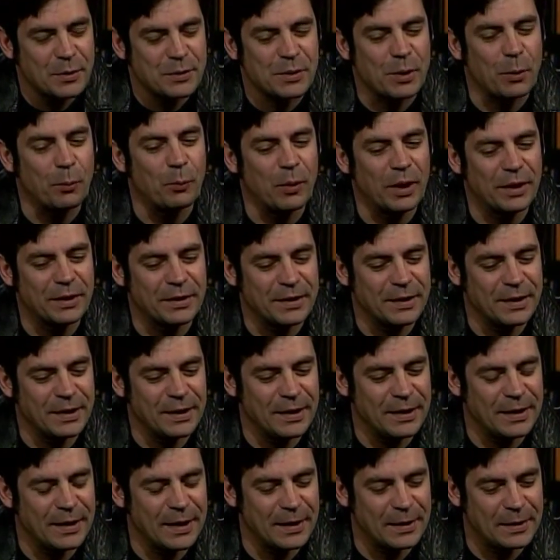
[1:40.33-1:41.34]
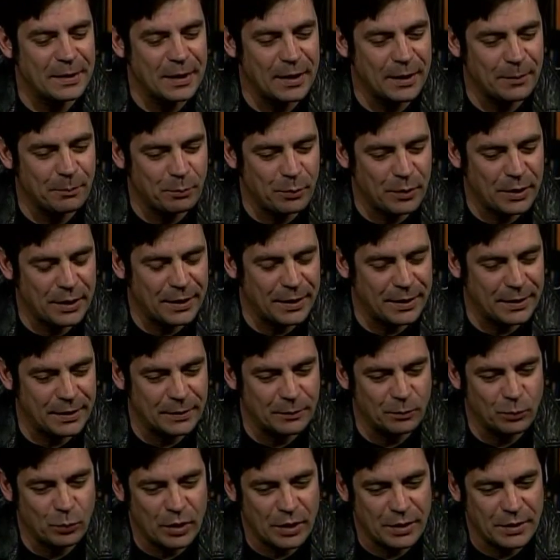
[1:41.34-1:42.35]
So what did he end up,
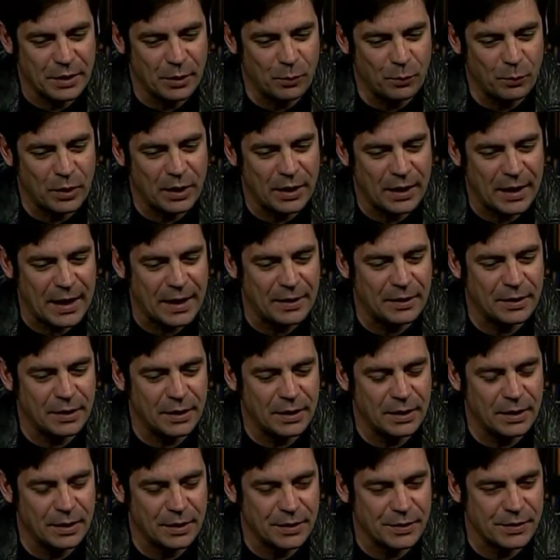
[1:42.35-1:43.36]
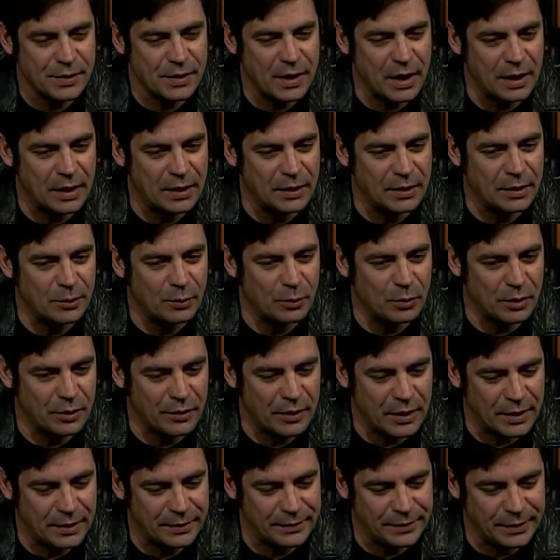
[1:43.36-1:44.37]
you know, how did he extend or
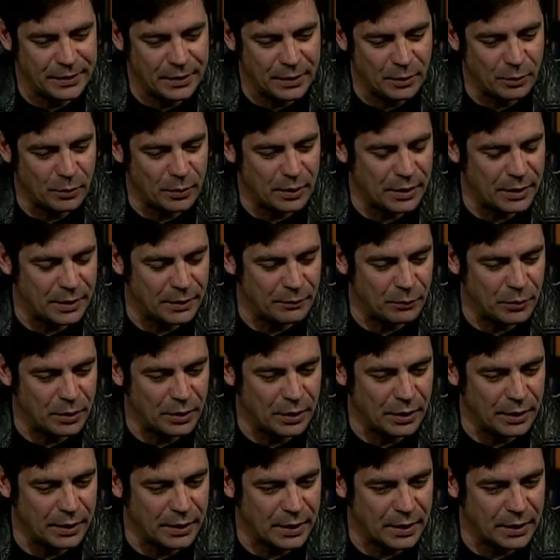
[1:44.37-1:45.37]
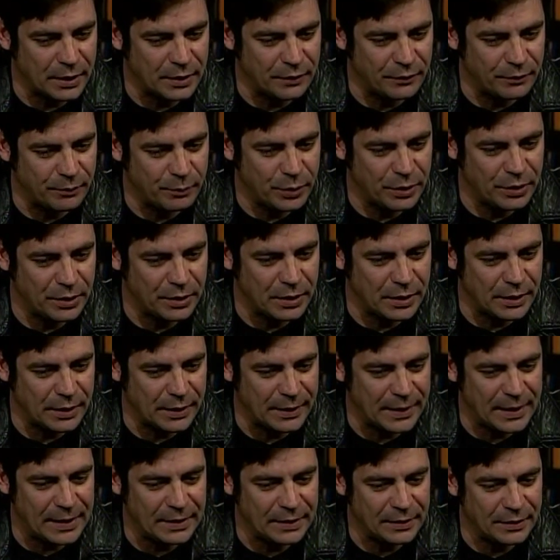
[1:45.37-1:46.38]
then, you know, really kind of put
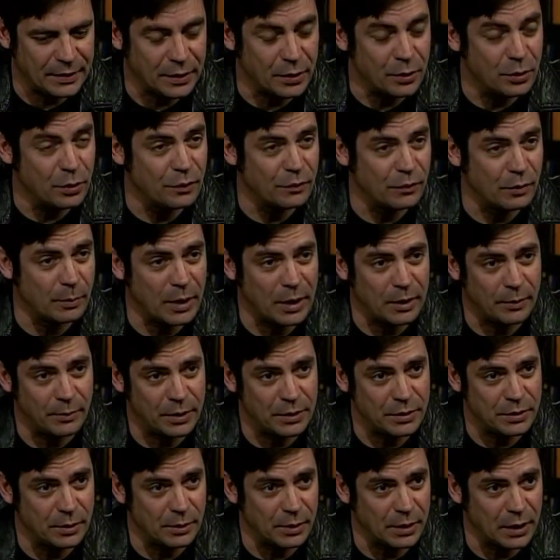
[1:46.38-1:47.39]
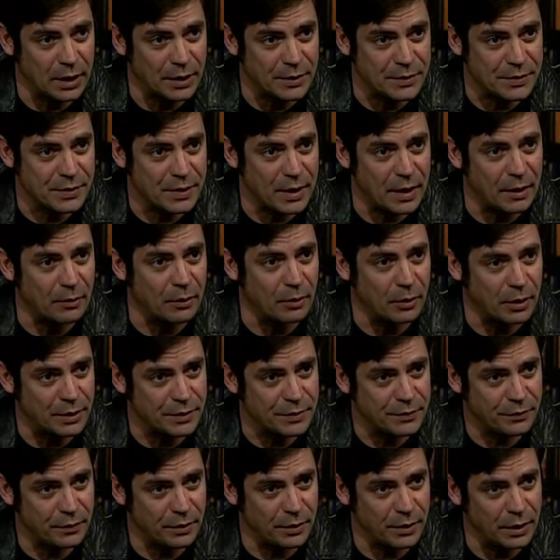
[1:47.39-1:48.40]
anything Hoover might have been doing on steroids
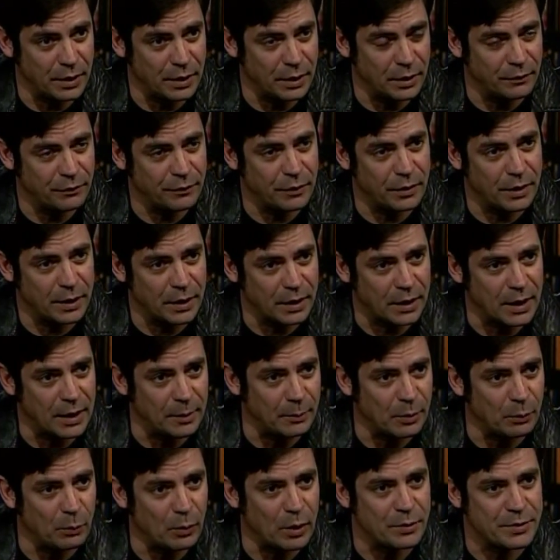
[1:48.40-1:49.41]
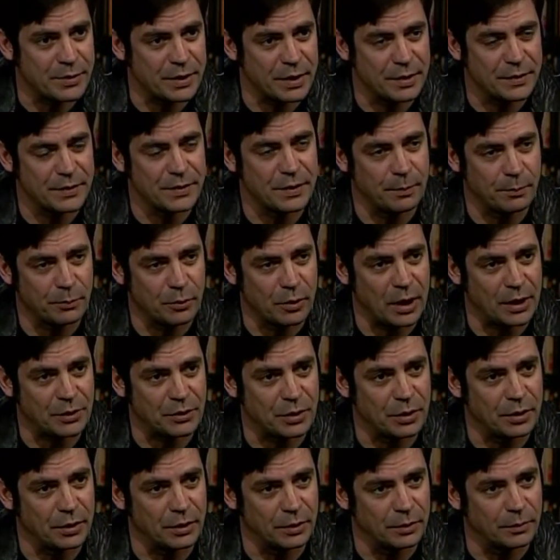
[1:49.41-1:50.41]
for the economy? What was his
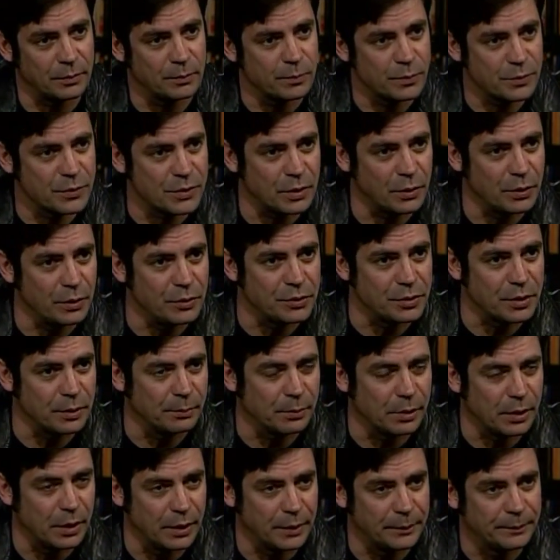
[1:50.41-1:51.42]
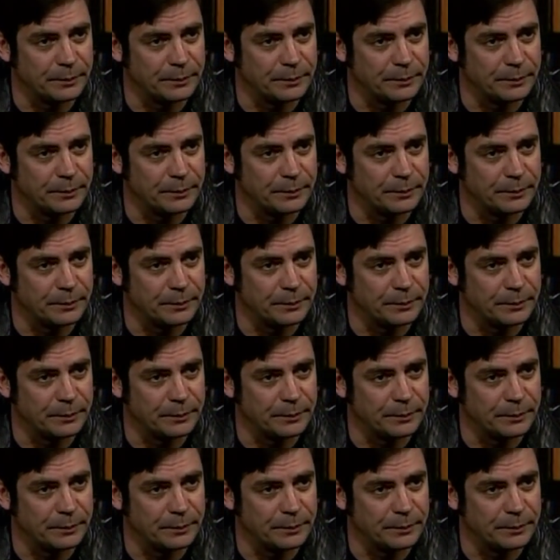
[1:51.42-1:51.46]
Depression solution plan?